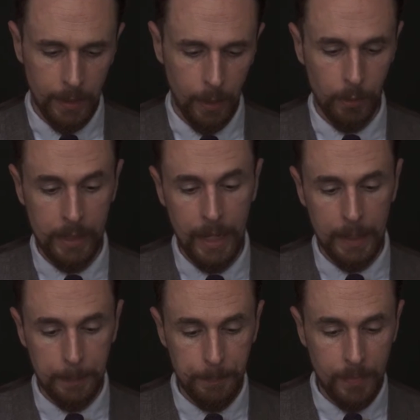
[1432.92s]

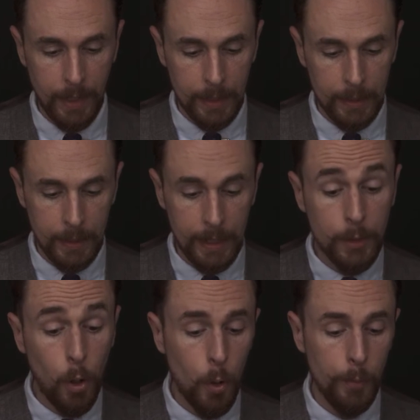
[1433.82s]
Okay. In
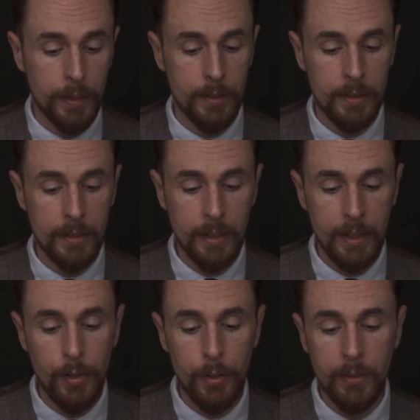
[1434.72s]
Kokowit, didn't I
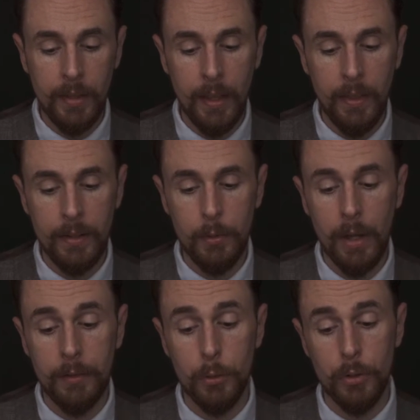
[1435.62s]
hear you say that you
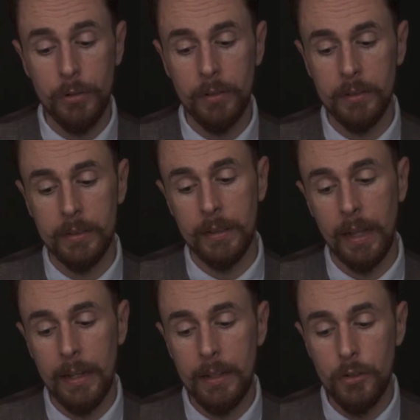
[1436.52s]
have 2 children?
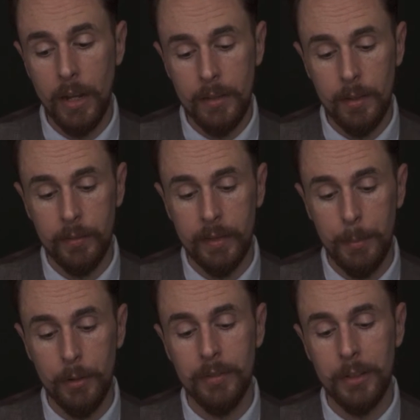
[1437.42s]
Any chance of
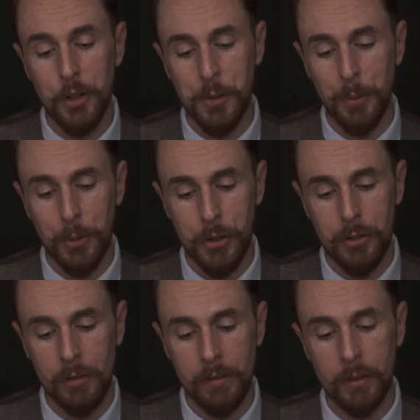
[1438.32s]
dapper vintage Bursche
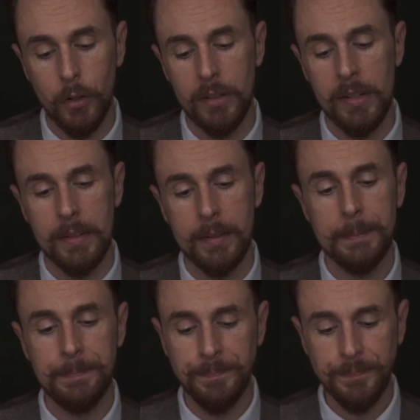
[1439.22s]
children content?
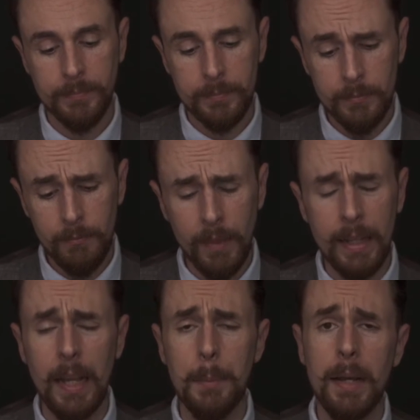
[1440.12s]

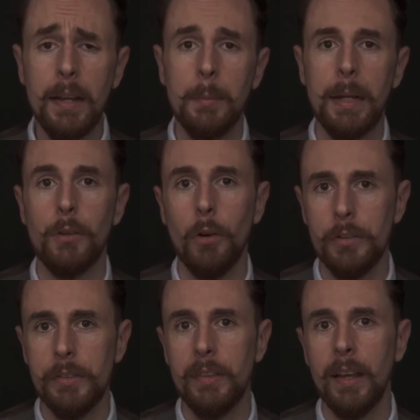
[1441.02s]
Yeah, my
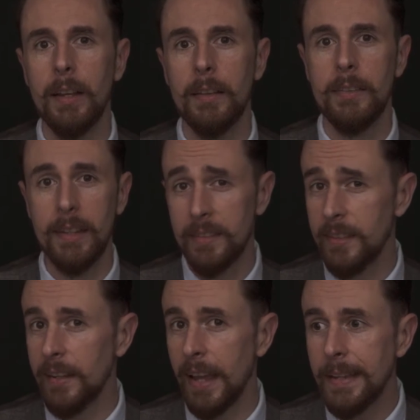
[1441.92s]
daughters are 6
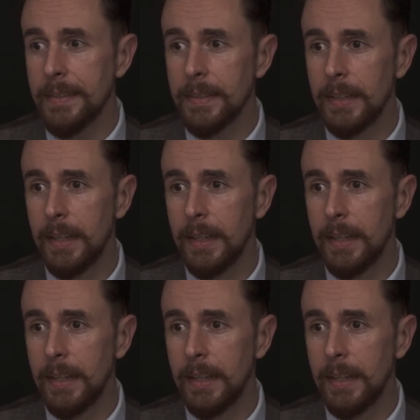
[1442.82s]
and 8,